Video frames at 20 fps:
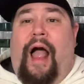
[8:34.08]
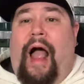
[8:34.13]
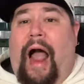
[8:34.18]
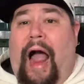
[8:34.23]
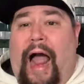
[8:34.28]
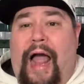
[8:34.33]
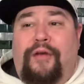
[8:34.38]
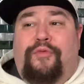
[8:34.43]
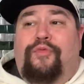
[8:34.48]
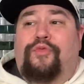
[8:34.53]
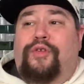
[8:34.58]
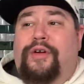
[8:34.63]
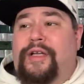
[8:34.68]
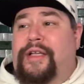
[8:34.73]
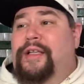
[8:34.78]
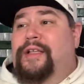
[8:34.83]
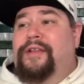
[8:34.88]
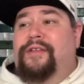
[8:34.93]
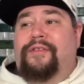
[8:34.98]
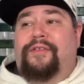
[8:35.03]
I
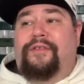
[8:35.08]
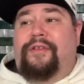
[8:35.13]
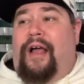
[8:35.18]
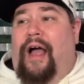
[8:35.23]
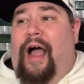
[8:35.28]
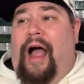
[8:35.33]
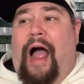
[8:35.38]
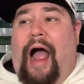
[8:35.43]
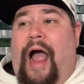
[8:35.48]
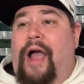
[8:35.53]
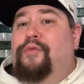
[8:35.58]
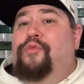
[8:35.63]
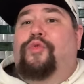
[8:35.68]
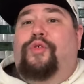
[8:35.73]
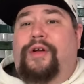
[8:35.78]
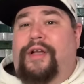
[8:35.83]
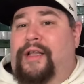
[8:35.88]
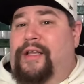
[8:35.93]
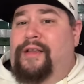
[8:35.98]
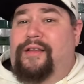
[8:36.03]
wouldn't I
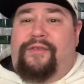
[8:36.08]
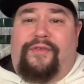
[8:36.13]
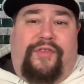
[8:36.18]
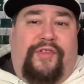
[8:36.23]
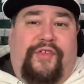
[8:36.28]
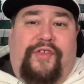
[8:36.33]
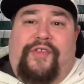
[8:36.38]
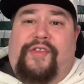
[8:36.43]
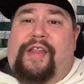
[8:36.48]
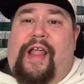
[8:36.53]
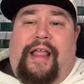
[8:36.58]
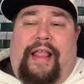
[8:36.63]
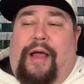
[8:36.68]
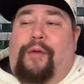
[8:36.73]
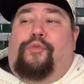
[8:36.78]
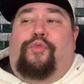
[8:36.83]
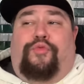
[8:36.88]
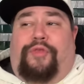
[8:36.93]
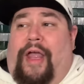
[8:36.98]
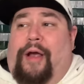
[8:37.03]
wouldn't
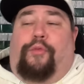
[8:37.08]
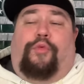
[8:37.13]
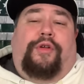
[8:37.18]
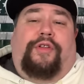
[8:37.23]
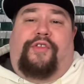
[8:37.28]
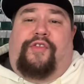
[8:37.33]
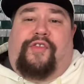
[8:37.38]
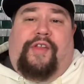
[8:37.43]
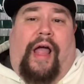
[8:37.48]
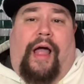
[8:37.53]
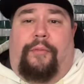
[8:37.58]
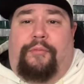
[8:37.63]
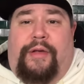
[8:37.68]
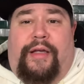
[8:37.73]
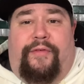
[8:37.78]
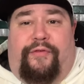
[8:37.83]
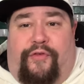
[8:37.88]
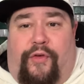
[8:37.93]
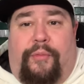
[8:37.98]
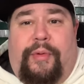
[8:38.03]
that that wouldn't stop me
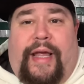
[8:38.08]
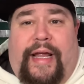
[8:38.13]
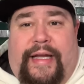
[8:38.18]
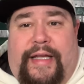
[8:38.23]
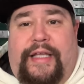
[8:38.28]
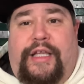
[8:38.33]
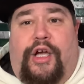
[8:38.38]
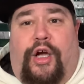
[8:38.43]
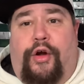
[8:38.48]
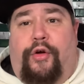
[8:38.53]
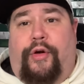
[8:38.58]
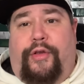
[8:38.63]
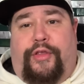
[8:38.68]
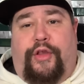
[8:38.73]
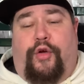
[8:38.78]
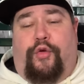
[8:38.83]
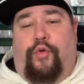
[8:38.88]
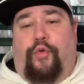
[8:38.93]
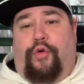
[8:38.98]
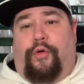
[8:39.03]
from getting younger at the
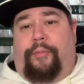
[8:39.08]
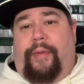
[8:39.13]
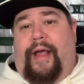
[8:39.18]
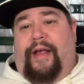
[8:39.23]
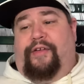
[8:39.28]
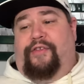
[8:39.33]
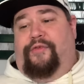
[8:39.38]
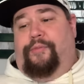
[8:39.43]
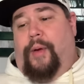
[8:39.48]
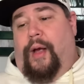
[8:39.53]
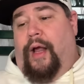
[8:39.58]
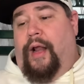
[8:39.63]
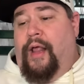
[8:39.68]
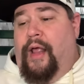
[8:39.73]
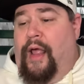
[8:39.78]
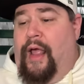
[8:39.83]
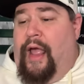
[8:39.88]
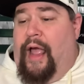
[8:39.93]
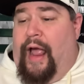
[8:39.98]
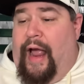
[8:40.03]
cornerback spot.
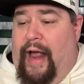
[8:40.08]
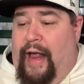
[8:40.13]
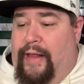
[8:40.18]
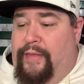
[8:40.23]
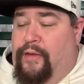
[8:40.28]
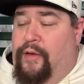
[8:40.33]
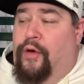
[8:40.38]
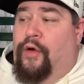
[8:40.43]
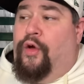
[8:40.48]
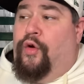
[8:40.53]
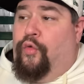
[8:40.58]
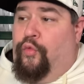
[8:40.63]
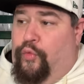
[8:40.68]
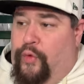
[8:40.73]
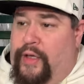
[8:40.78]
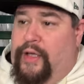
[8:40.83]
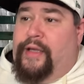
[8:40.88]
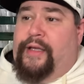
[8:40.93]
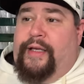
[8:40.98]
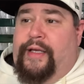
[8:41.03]
And
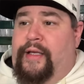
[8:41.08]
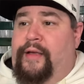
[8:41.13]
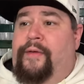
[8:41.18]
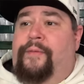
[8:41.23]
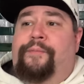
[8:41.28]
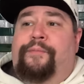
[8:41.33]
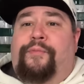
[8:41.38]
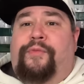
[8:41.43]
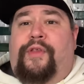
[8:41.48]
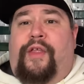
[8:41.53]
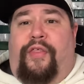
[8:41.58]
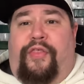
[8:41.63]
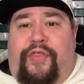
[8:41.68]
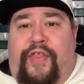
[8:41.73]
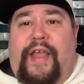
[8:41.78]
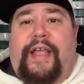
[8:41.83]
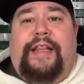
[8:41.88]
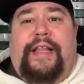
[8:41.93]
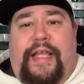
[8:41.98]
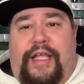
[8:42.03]
really, the
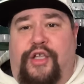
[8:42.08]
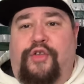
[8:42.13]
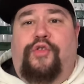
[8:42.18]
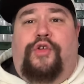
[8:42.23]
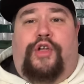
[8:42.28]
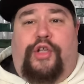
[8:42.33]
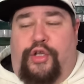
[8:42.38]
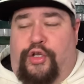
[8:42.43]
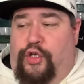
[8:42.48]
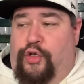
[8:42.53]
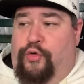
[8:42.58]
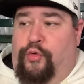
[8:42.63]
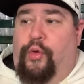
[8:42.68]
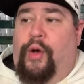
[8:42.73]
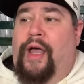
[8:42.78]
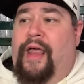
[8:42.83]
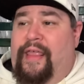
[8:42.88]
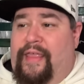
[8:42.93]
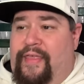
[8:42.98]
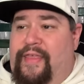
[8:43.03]
thing that you can do
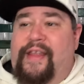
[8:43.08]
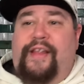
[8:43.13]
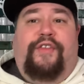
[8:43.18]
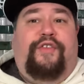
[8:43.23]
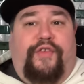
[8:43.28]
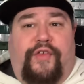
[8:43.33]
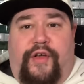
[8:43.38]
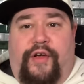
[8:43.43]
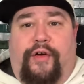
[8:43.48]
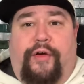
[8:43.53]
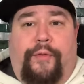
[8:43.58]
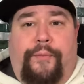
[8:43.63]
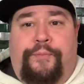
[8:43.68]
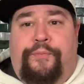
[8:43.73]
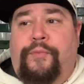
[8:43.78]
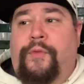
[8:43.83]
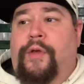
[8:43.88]
this year